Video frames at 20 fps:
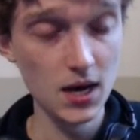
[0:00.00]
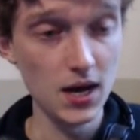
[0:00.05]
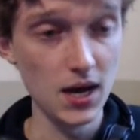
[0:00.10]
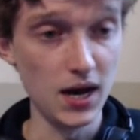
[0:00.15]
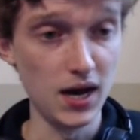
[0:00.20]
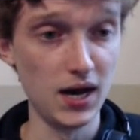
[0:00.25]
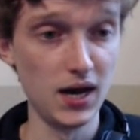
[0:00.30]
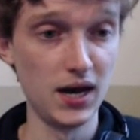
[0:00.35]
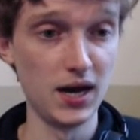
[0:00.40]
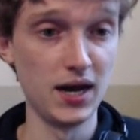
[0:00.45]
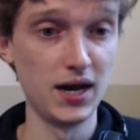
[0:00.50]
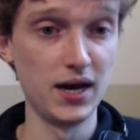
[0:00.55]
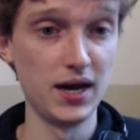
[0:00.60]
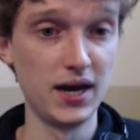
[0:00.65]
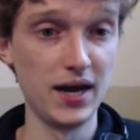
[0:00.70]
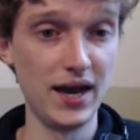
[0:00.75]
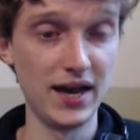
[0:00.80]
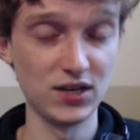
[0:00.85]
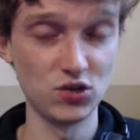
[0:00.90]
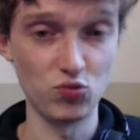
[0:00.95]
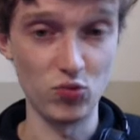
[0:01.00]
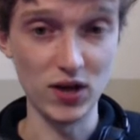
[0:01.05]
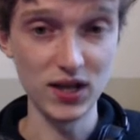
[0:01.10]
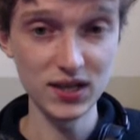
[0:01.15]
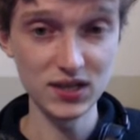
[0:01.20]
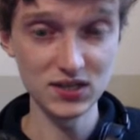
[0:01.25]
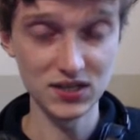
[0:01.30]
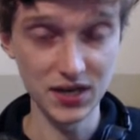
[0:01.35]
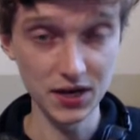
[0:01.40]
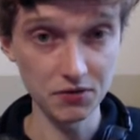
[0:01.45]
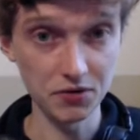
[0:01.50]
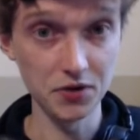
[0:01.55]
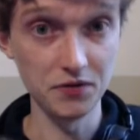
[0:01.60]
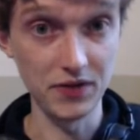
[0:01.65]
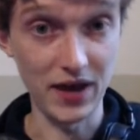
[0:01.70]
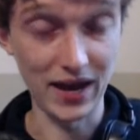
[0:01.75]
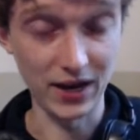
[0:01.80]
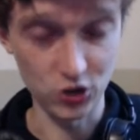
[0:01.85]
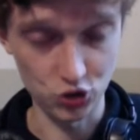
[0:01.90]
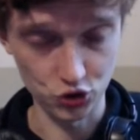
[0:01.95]
as well as get rid of
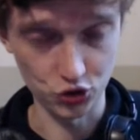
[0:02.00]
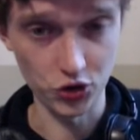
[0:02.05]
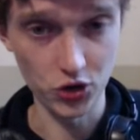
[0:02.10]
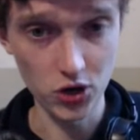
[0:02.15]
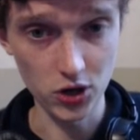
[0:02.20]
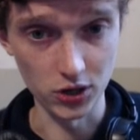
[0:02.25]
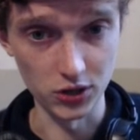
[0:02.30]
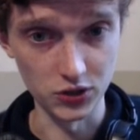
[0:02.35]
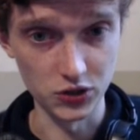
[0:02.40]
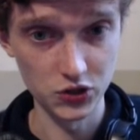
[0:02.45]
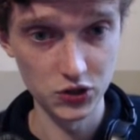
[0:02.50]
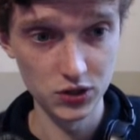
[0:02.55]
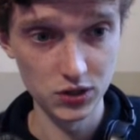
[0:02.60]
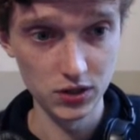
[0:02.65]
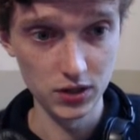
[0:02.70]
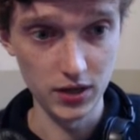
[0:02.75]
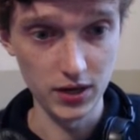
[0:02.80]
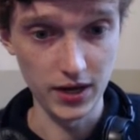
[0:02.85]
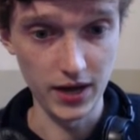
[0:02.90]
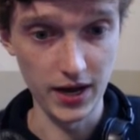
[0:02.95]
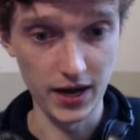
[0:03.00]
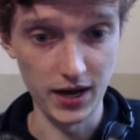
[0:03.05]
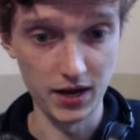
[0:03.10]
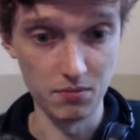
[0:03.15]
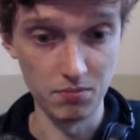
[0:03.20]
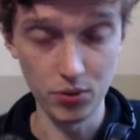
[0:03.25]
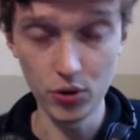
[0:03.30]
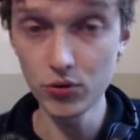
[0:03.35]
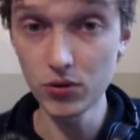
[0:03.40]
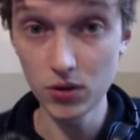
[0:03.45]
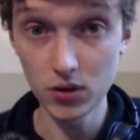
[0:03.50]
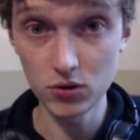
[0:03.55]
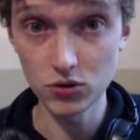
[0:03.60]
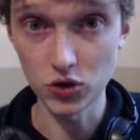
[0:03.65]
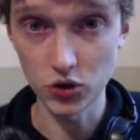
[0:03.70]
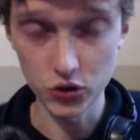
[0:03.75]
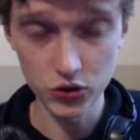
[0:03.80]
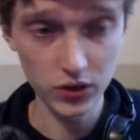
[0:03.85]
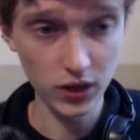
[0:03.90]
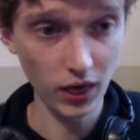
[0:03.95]
extra cards. And both of those
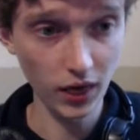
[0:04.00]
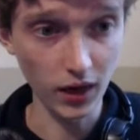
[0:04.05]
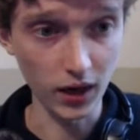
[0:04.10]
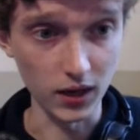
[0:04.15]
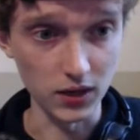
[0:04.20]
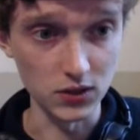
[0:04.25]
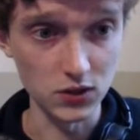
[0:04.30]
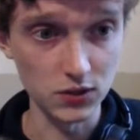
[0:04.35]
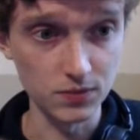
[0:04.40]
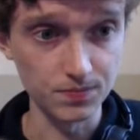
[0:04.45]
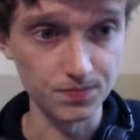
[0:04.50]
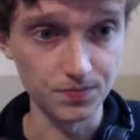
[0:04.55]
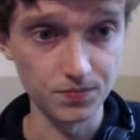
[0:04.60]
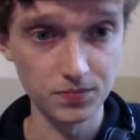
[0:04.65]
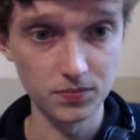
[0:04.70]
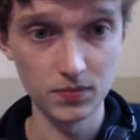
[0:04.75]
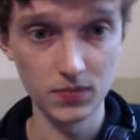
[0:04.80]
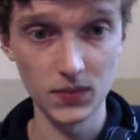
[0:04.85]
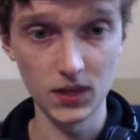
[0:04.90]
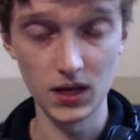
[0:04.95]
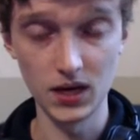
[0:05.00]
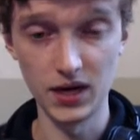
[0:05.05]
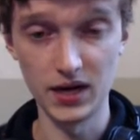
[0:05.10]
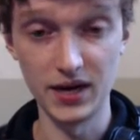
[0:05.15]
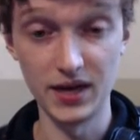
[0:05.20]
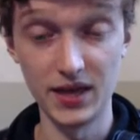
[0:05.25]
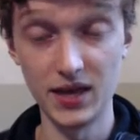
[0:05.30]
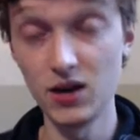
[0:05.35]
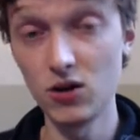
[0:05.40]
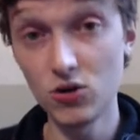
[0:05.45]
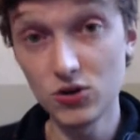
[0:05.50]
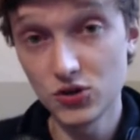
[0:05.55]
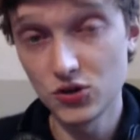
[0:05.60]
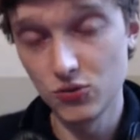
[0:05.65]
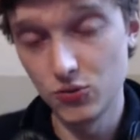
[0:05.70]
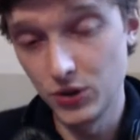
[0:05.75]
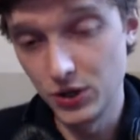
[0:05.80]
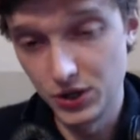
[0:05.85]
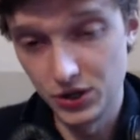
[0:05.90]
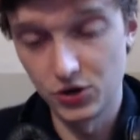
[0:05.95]
are good things. It
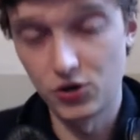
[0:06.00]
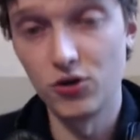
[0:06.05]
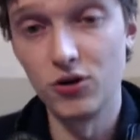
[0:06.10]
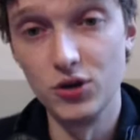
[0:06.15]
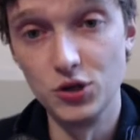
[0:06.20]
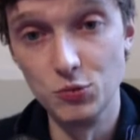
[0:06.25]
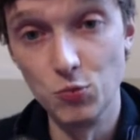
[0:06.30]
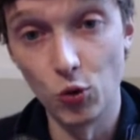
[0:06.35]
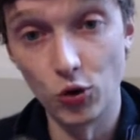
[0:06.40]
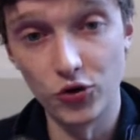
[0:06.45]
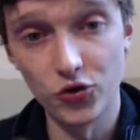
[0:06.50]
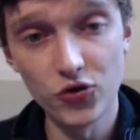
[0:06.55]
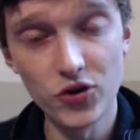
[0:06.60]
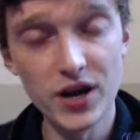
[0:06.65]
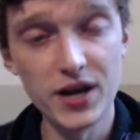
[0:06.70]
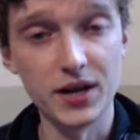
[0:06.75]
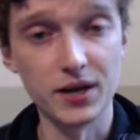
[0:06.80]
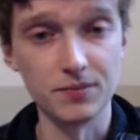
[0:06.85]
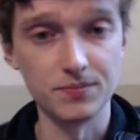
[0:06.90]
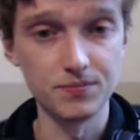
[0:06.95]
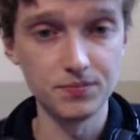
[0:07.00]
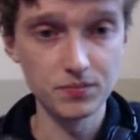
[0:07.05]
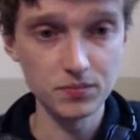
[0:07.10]
also would encourage more trading.